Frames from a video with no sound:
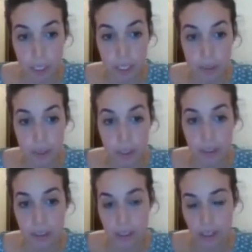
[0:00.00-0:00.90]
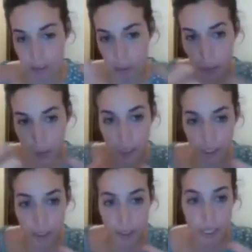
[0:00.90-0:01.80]
is more general and more
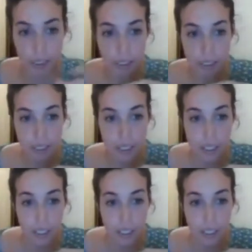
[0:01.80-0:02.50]
concrete.